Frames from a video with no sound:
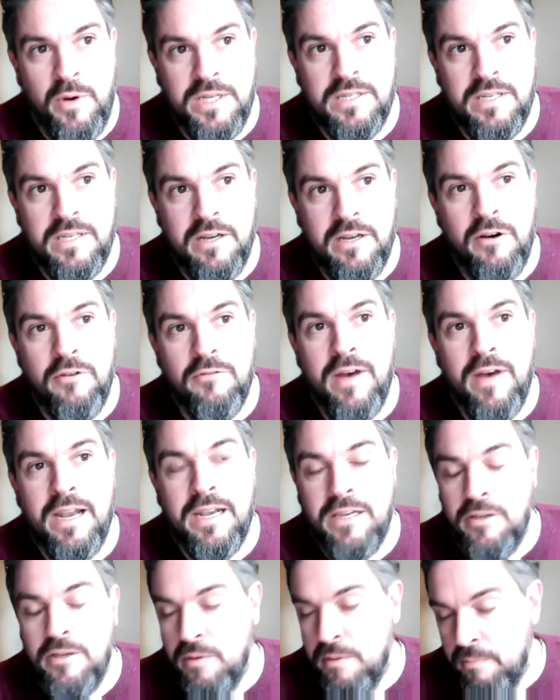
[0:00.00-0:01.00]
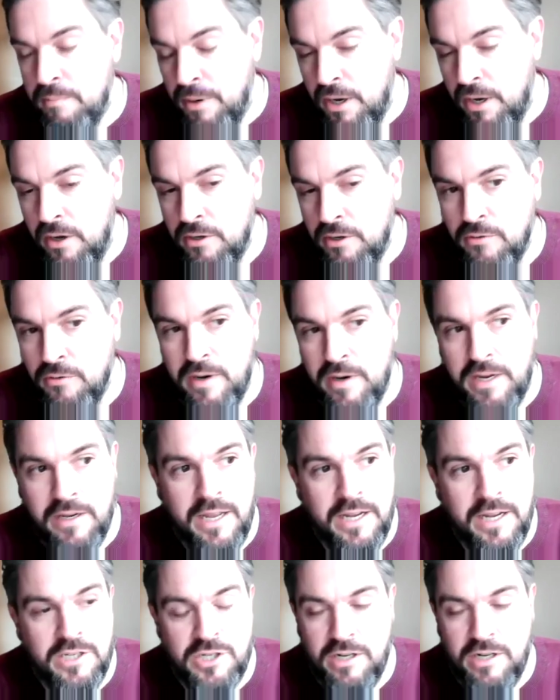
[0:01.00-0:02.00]
see our value in partnering
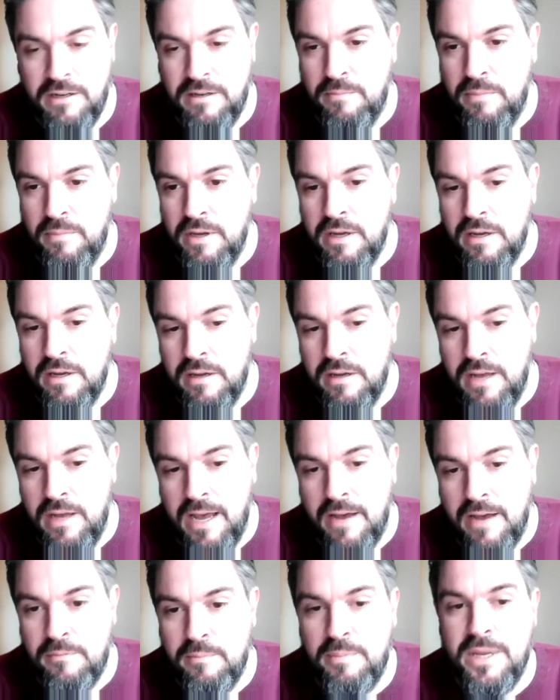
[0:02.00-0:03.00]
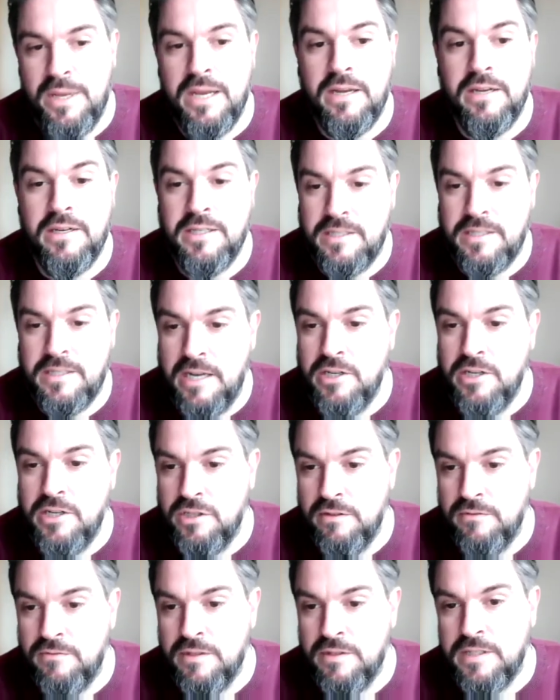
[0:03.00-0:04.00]
and actually being an
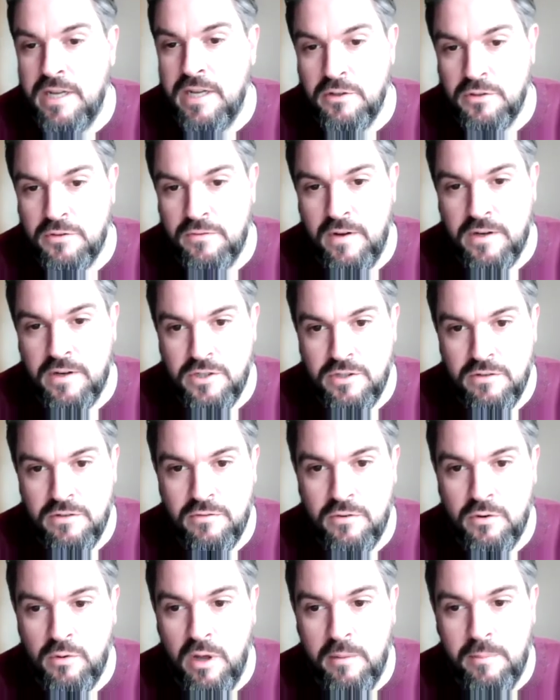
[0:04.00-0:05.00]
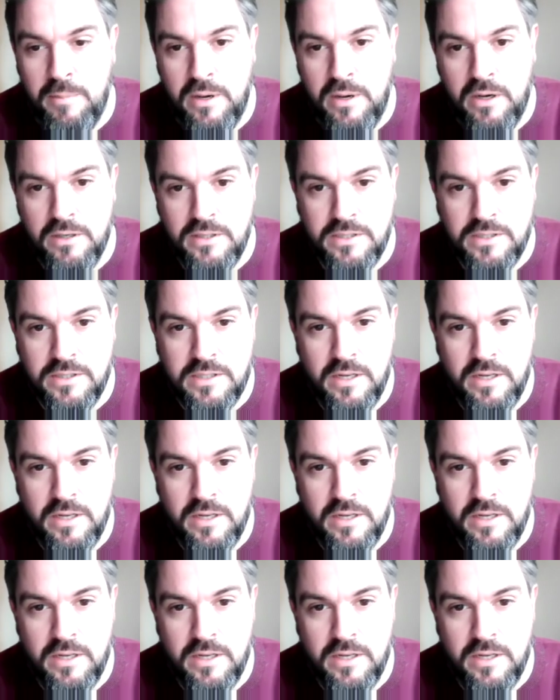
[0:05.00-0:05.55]
extension of the sales function of all our partners.